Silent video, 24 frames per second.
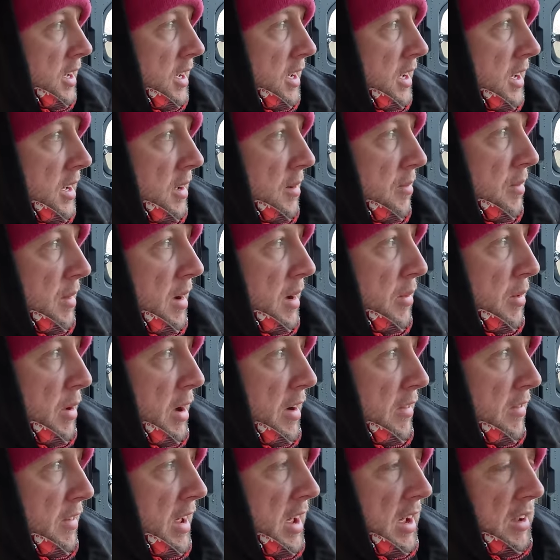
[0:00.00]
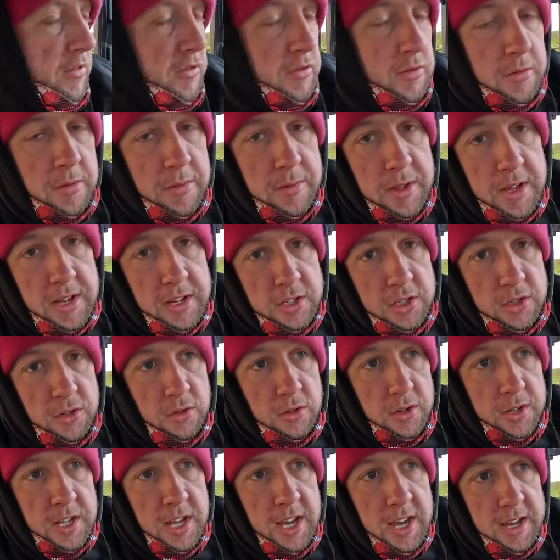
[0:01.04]
we haven't heard from him yet.
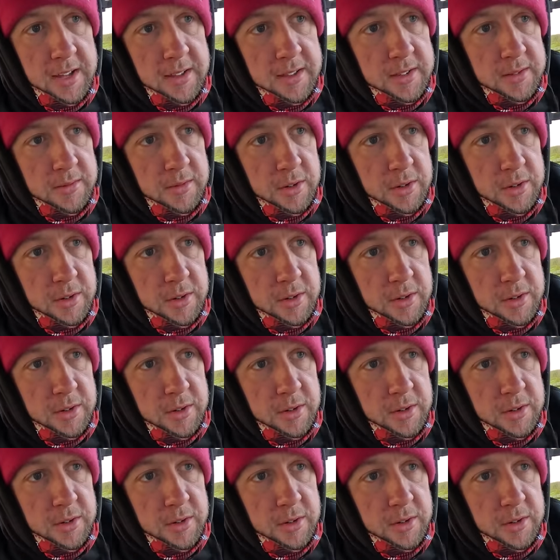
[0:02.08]
So yeah,